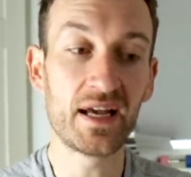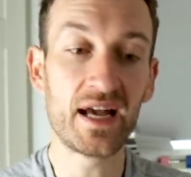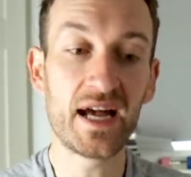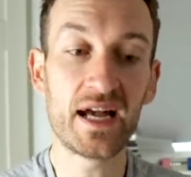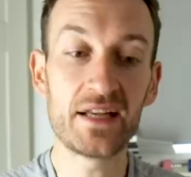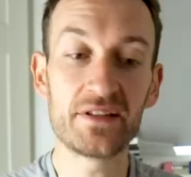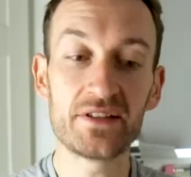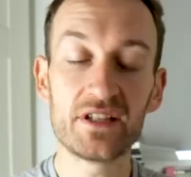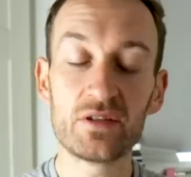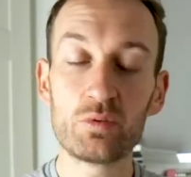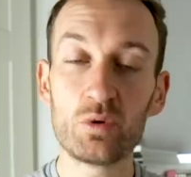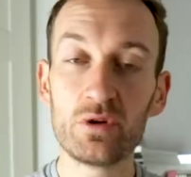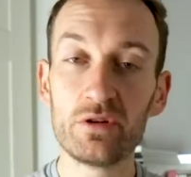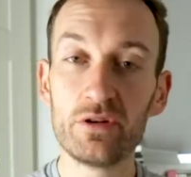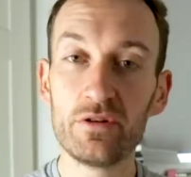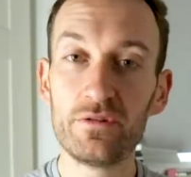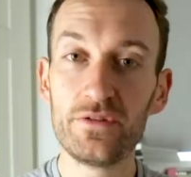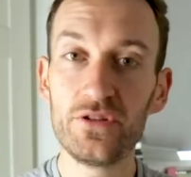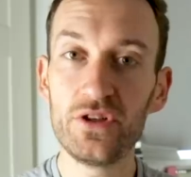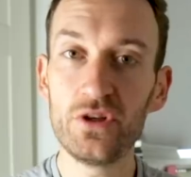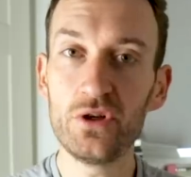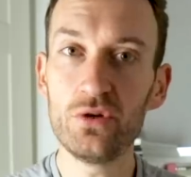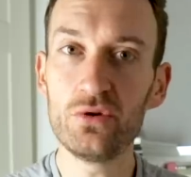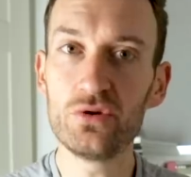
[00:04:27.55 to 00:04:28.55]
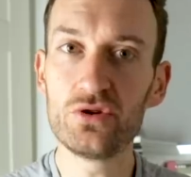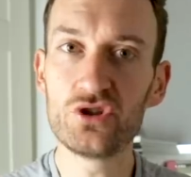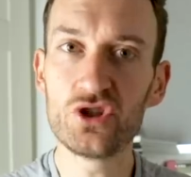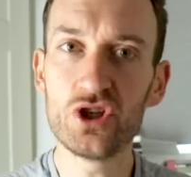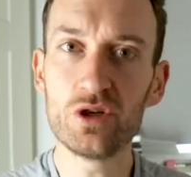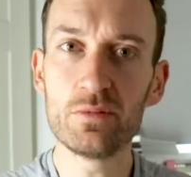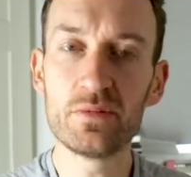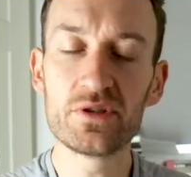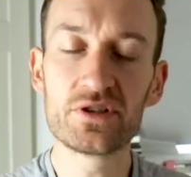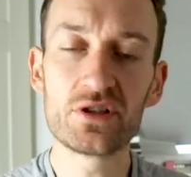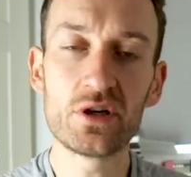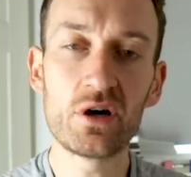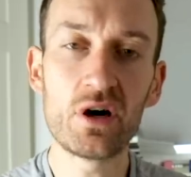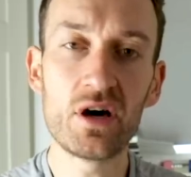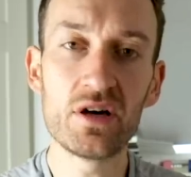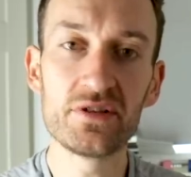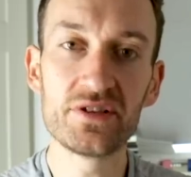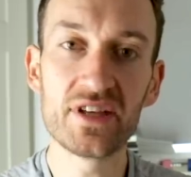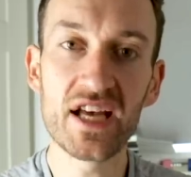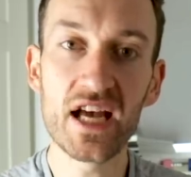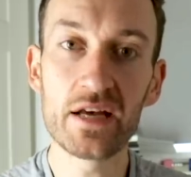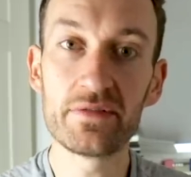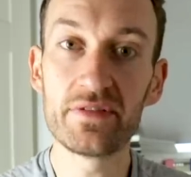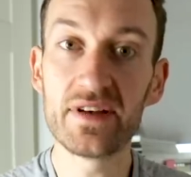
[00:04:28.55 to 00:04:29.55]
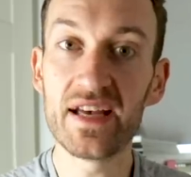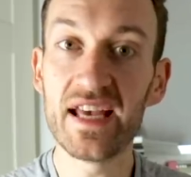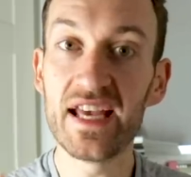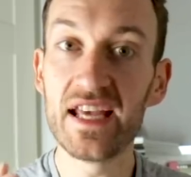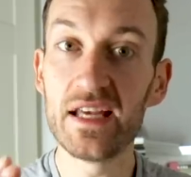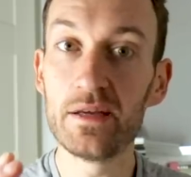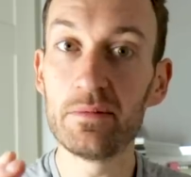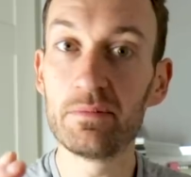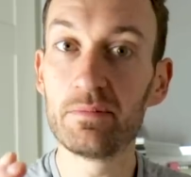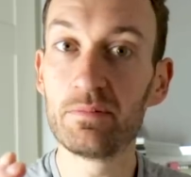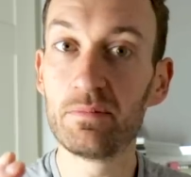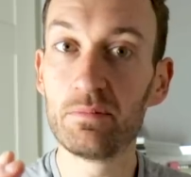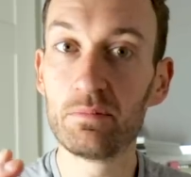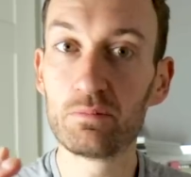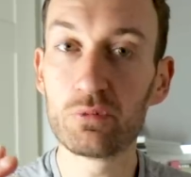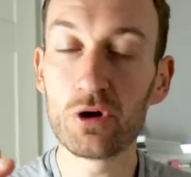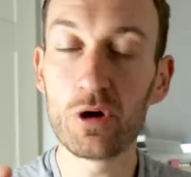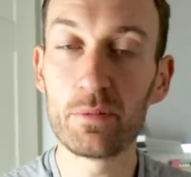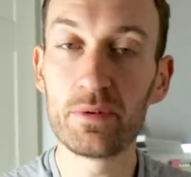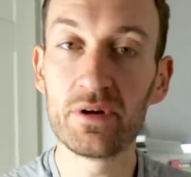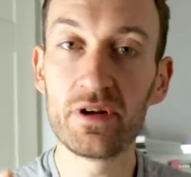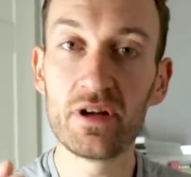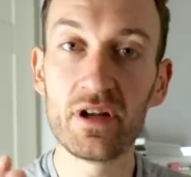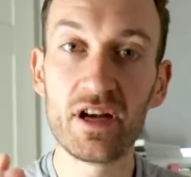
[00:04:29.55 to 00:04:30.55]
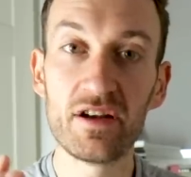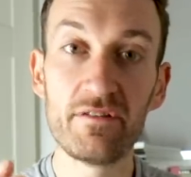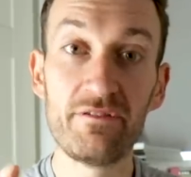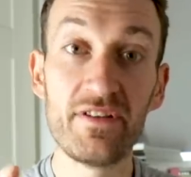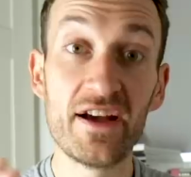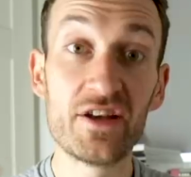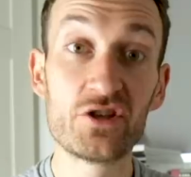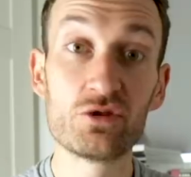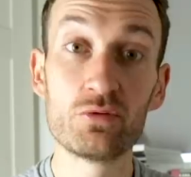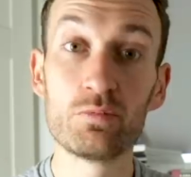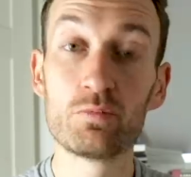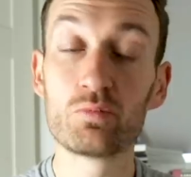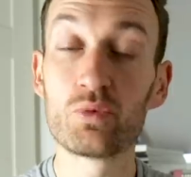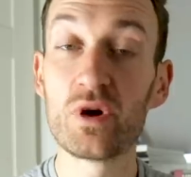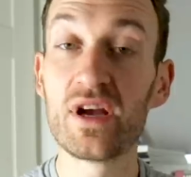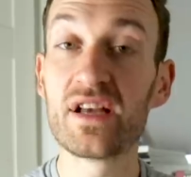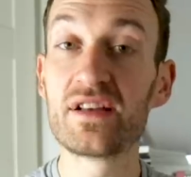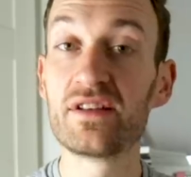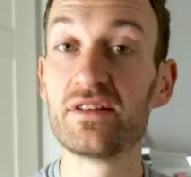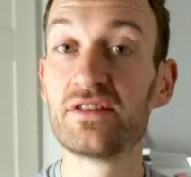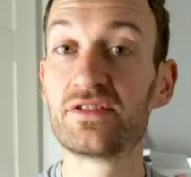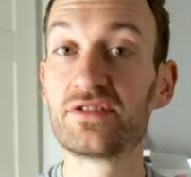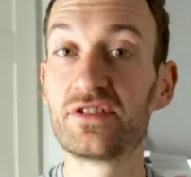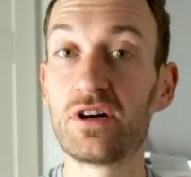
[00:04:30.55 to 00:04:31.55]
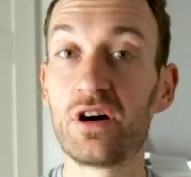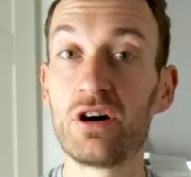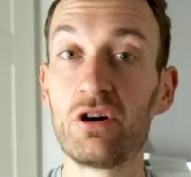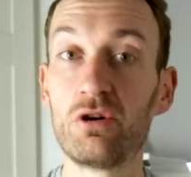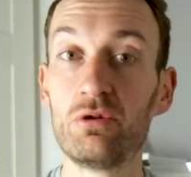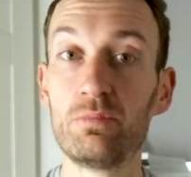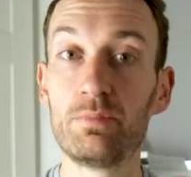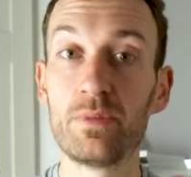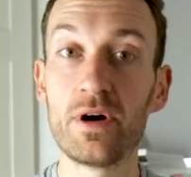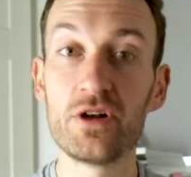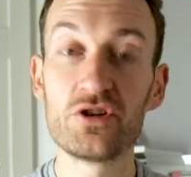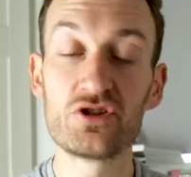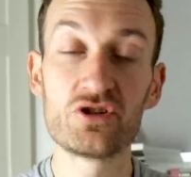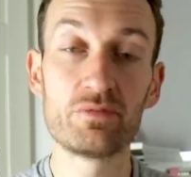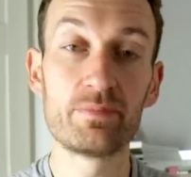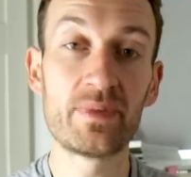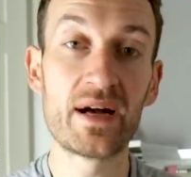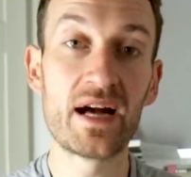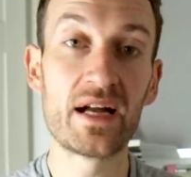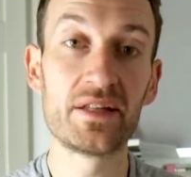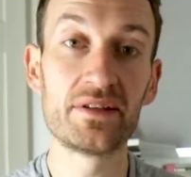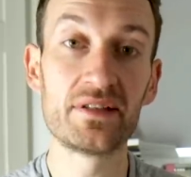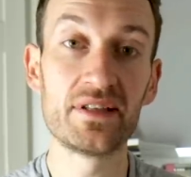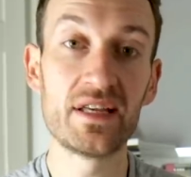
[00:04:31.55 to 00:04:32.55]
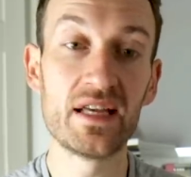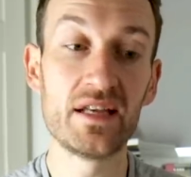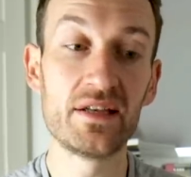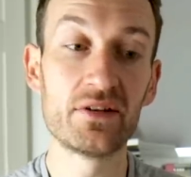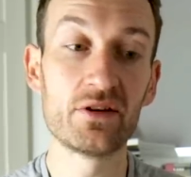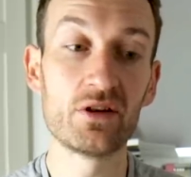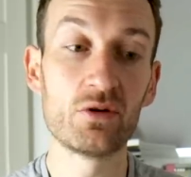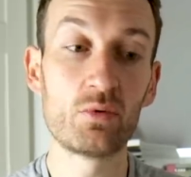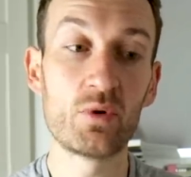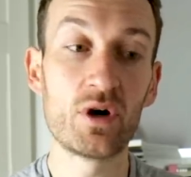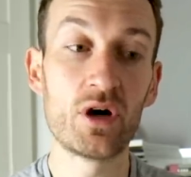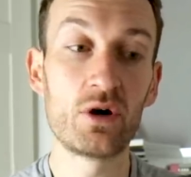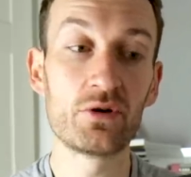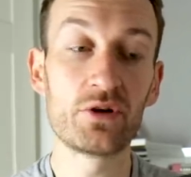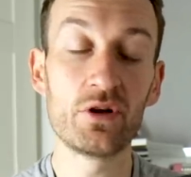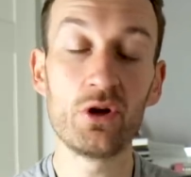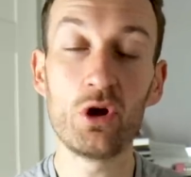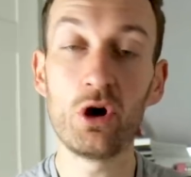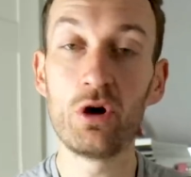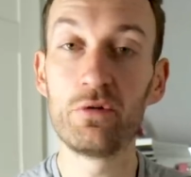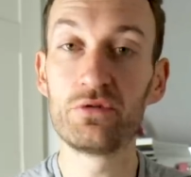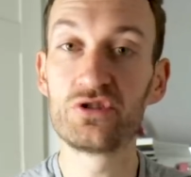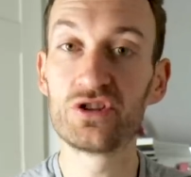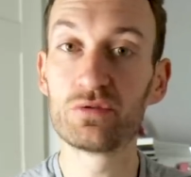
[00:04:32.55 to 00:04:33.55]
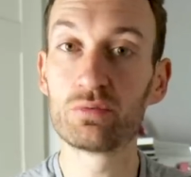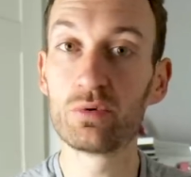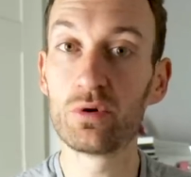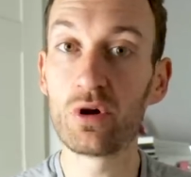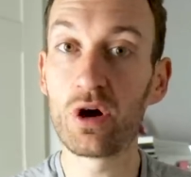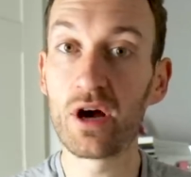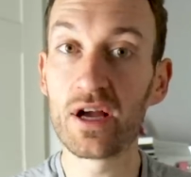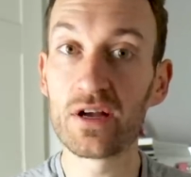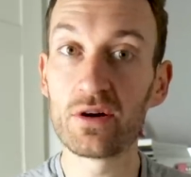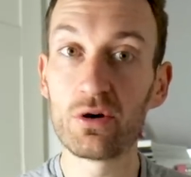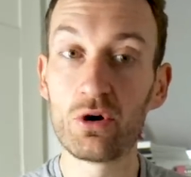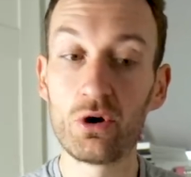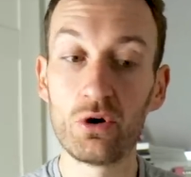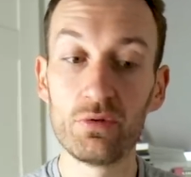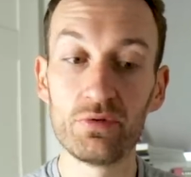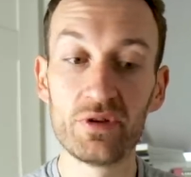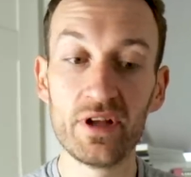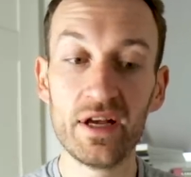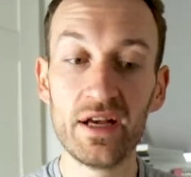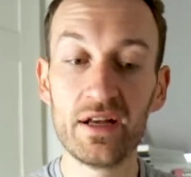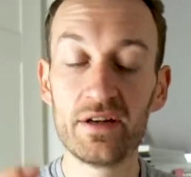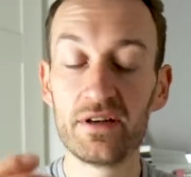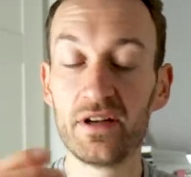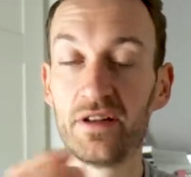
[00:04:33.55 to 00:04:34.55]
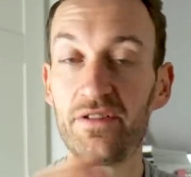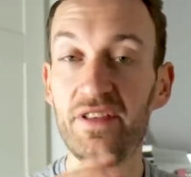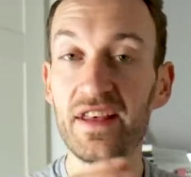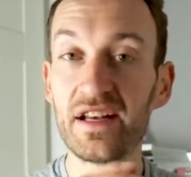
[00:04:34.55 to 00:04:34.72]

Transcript: And it's one of the few tubeless tyres that have a proper like Vectran breaker style puncher band in there as well. A lot just rely on the